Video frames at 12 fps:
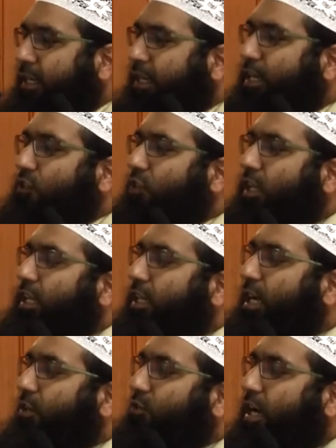He
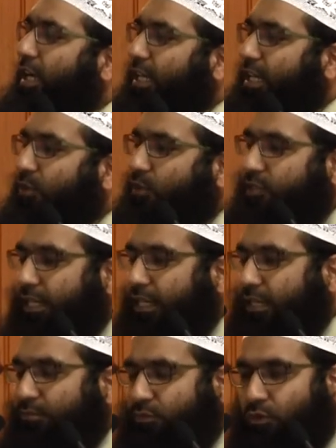sallallahu alayhi wa
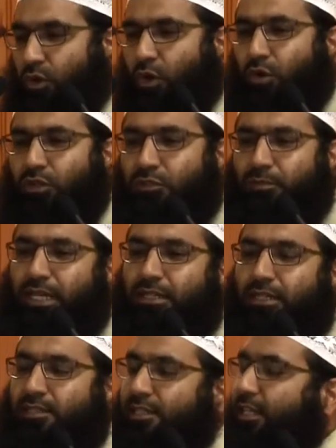sallam called me
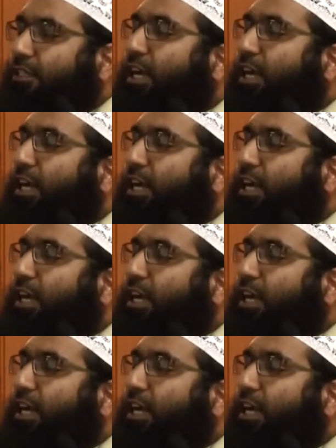and he said,